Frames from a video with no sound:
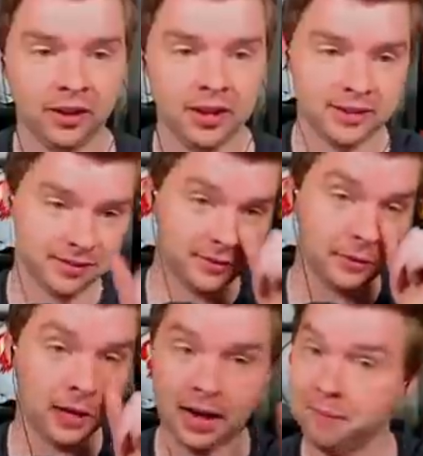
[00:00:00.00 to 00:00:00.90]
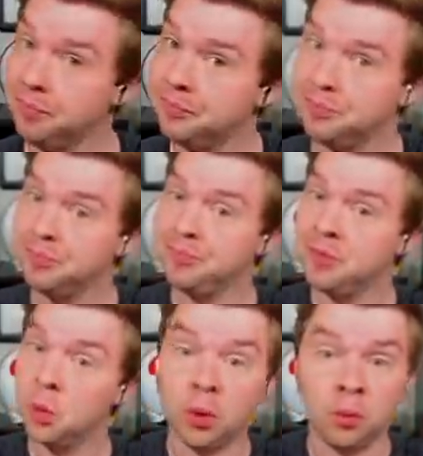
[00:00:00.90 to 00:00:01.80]
Look at this.
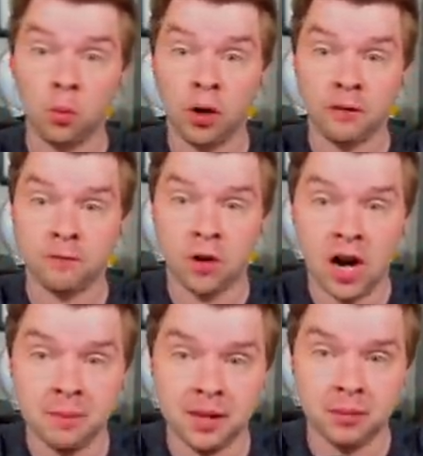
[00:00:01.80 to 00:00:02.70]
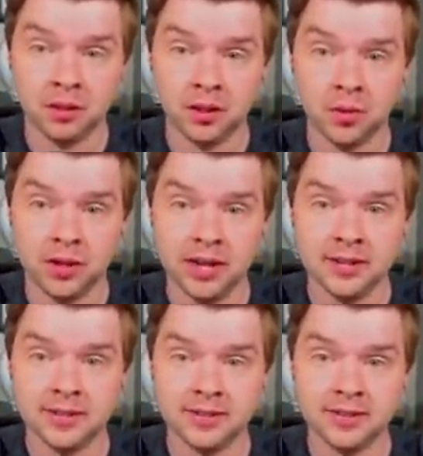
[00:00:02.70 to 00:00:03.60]
W- would a fraud be able to do
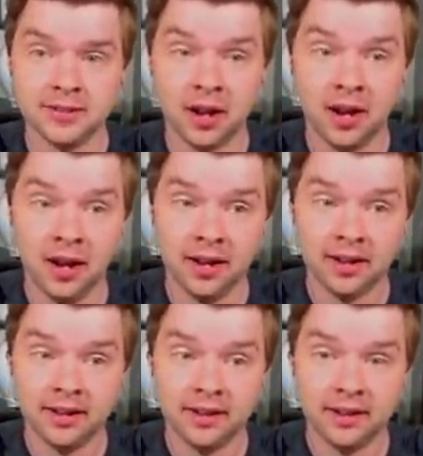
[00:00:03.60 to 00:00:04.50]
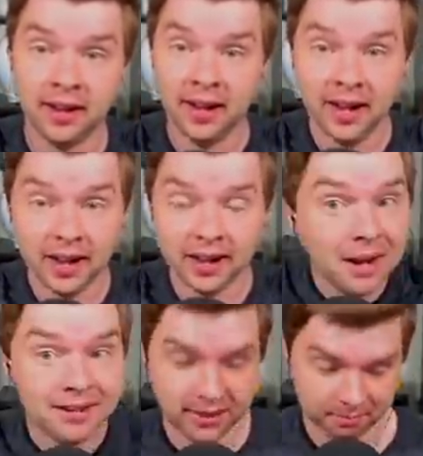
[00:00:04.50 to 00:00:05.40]
this? Huh? Huh?
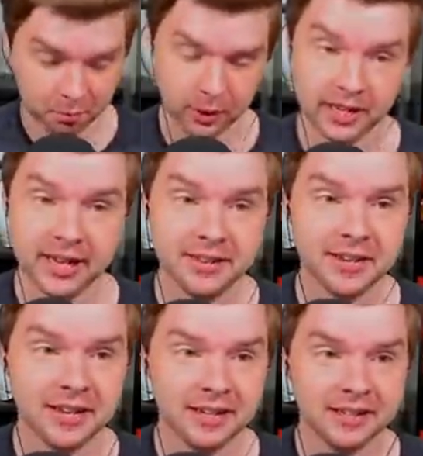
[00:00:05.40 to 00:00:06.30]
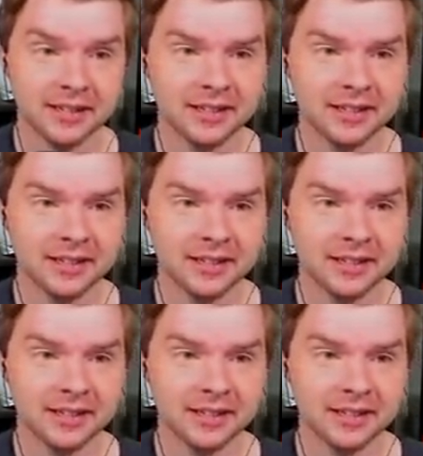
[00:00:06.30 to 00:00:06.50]
I, pretty easy.